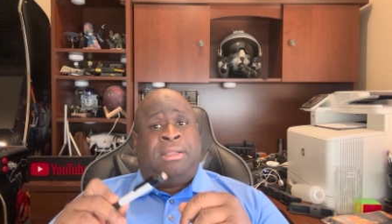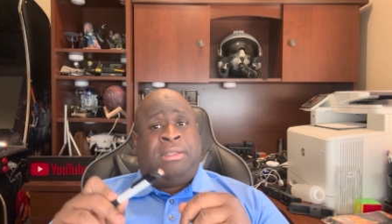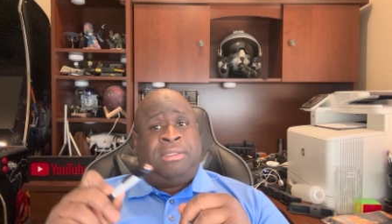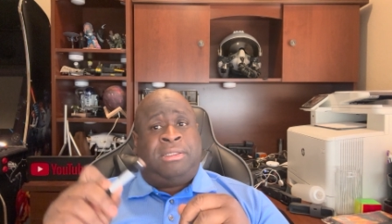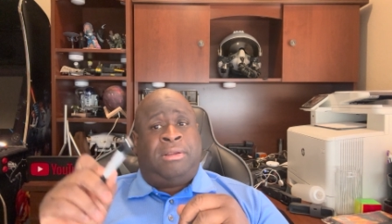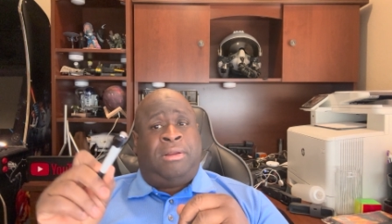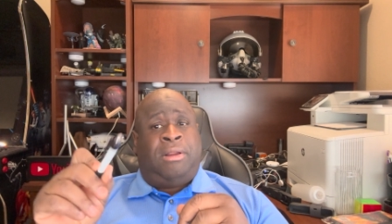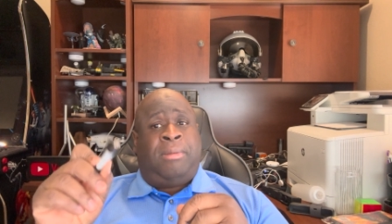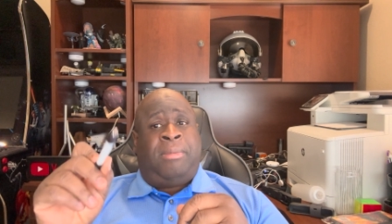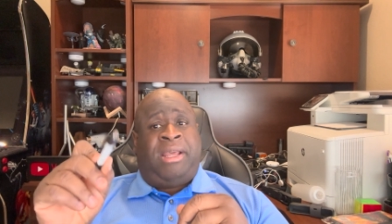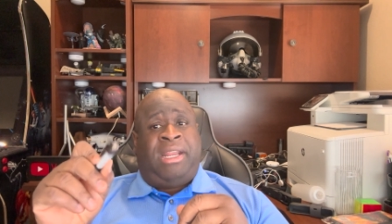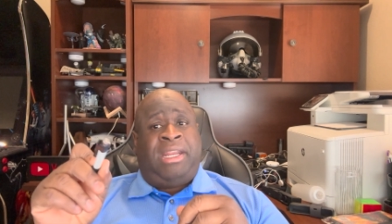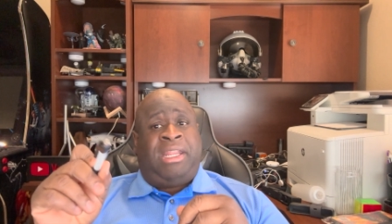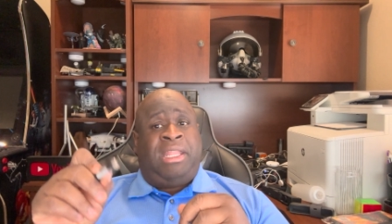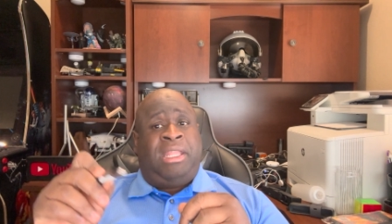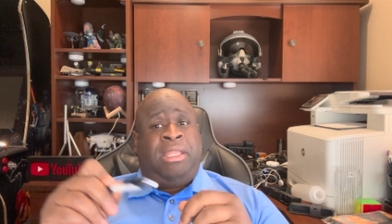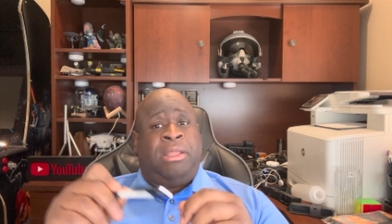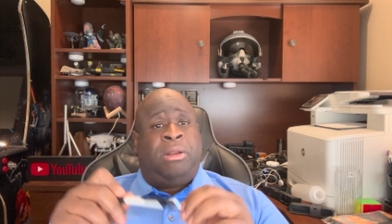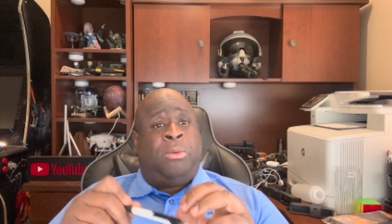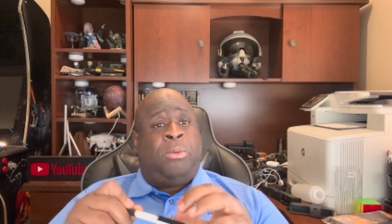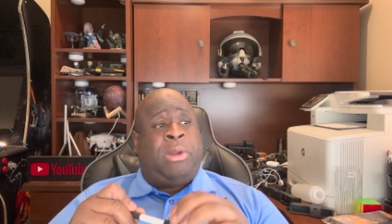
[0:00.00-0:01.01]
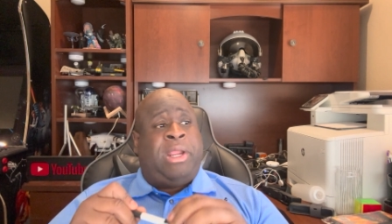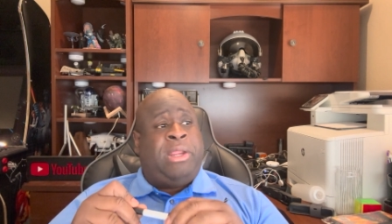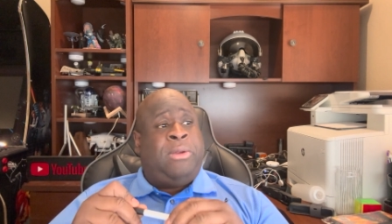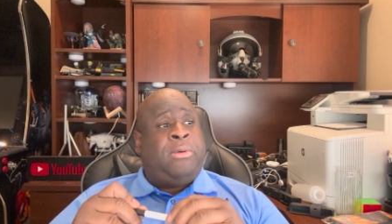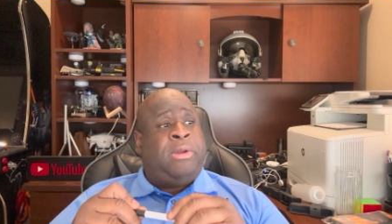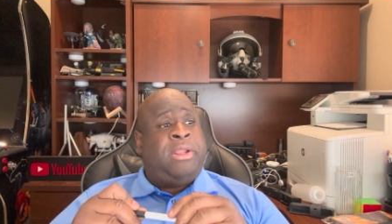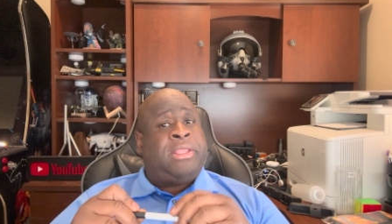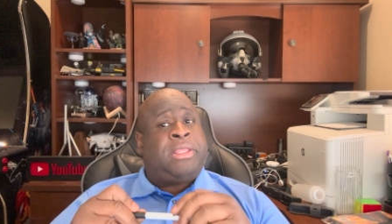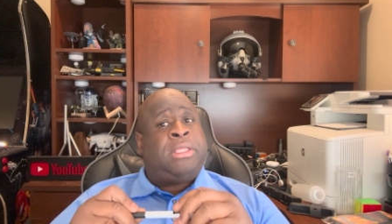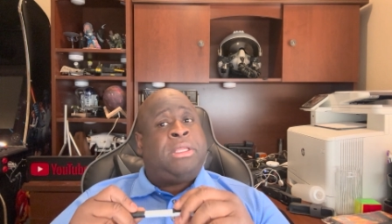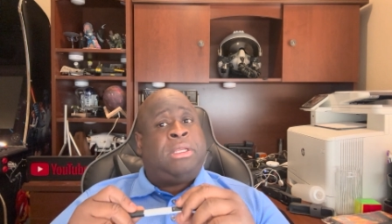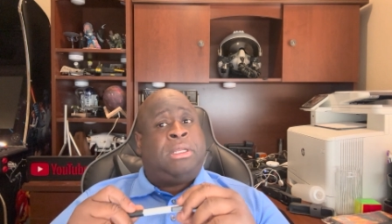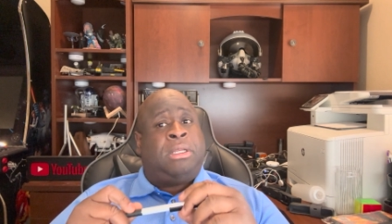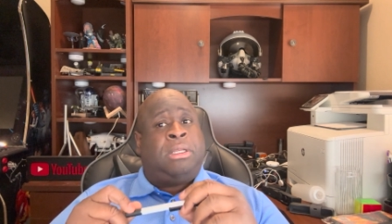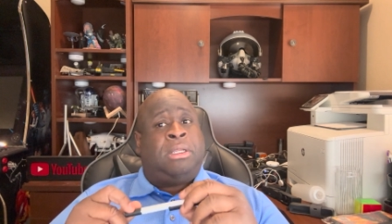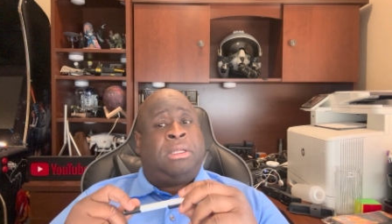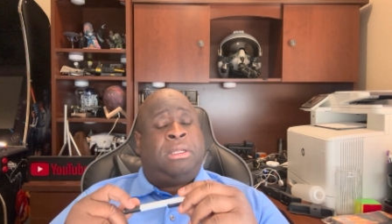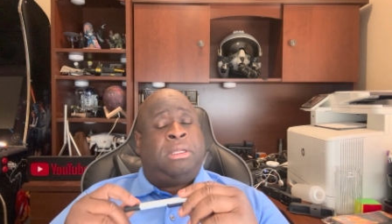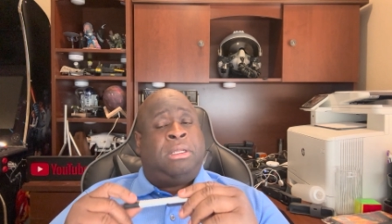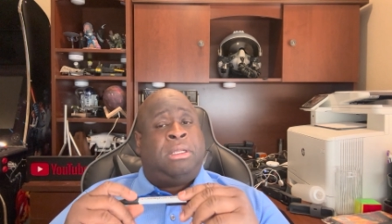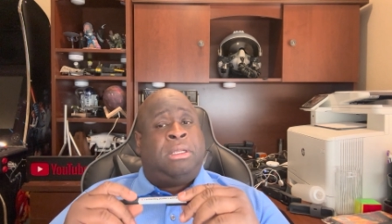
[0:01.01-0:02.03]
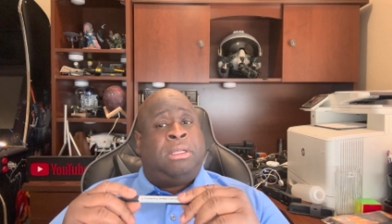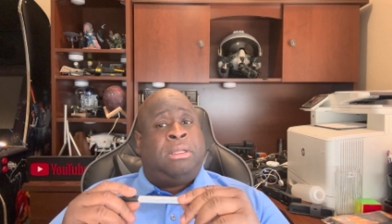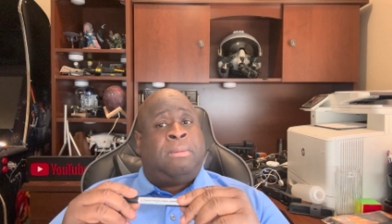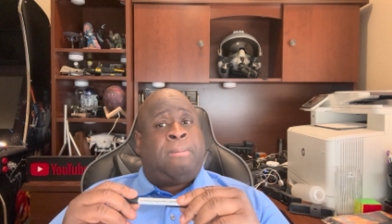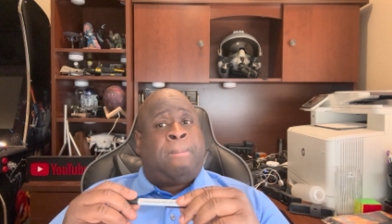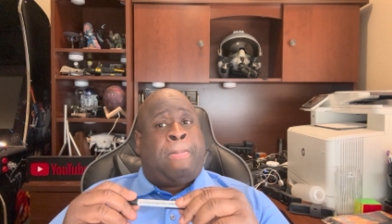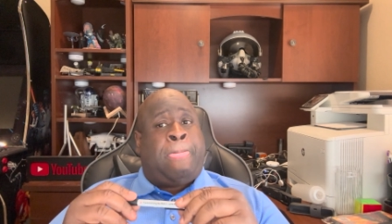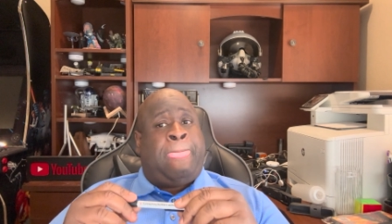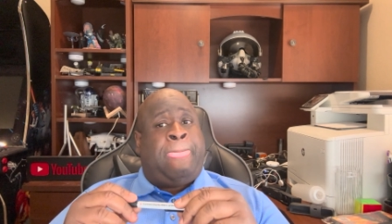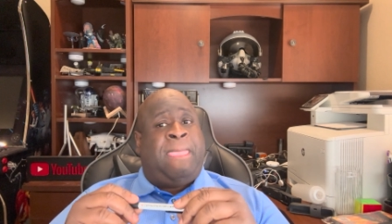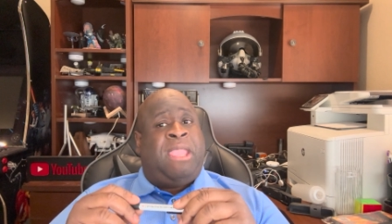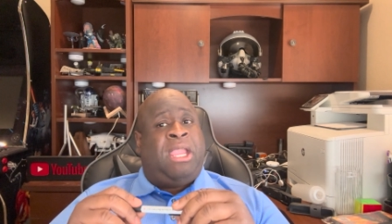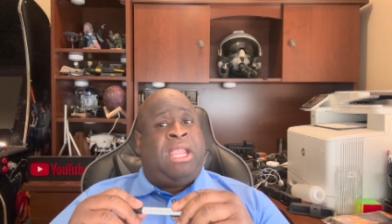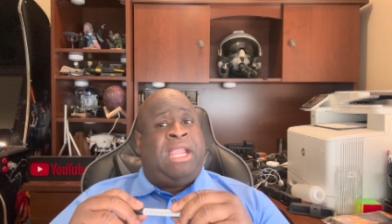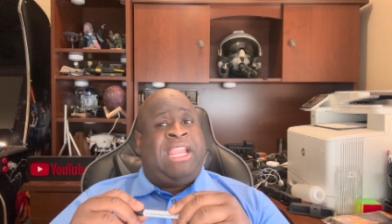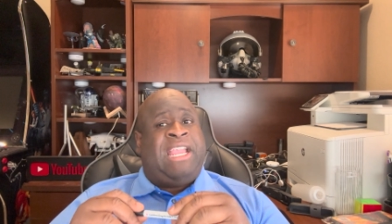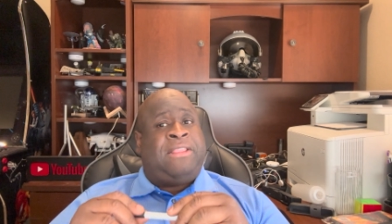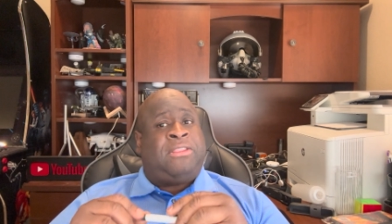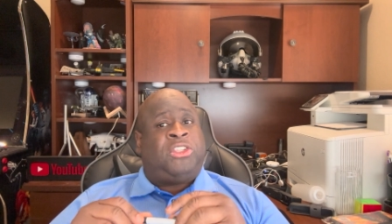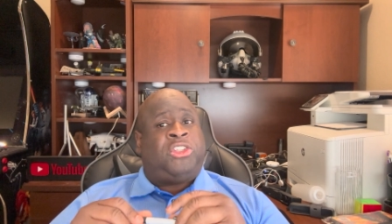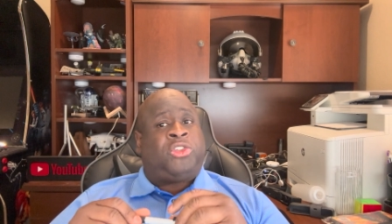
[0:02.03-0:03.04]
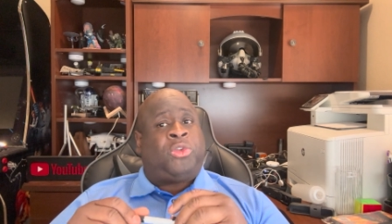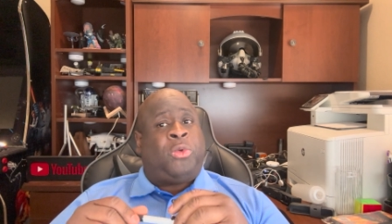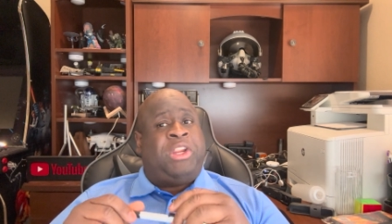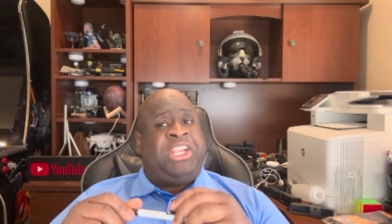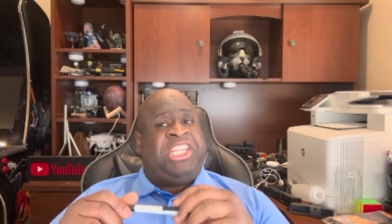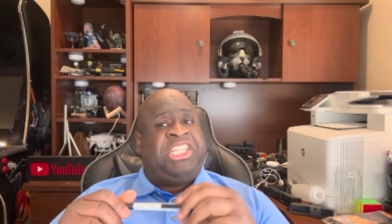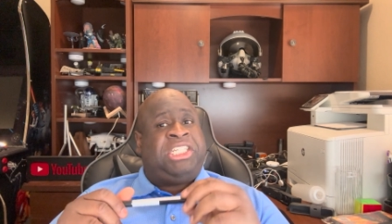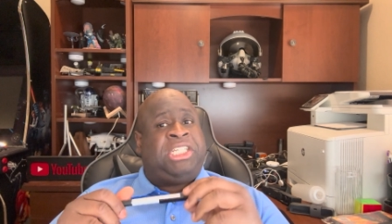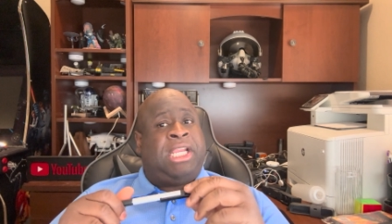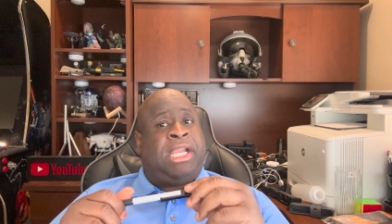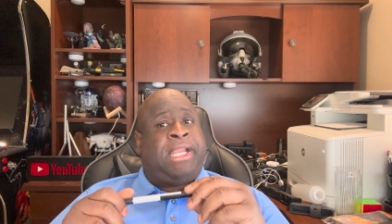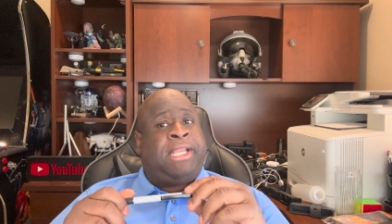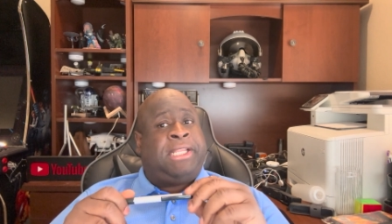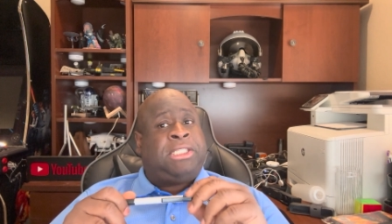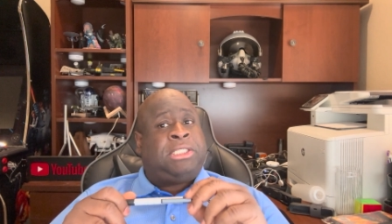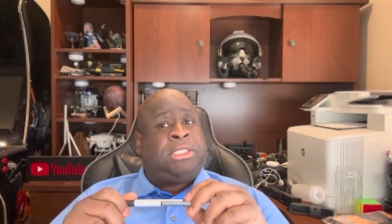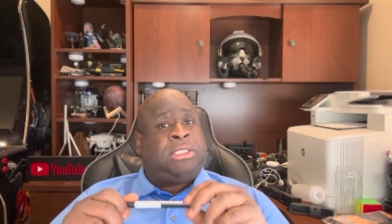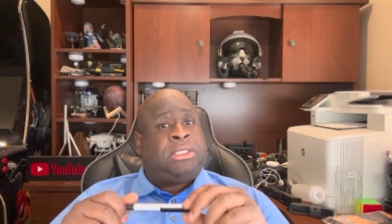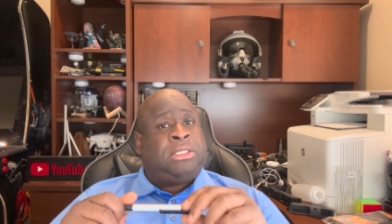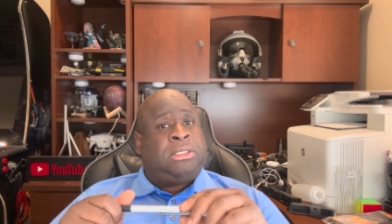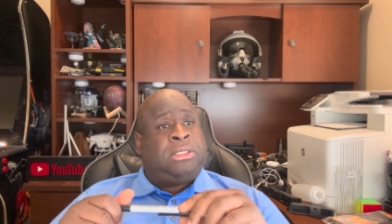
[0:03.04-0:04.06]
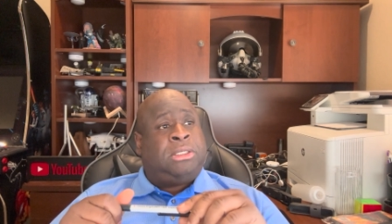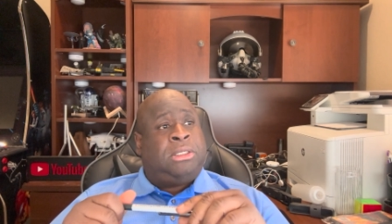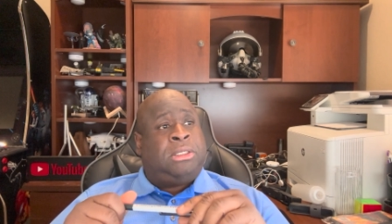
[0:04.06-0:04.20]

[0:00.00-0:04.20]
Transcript: so nobody can get away with it. Got the screenshots.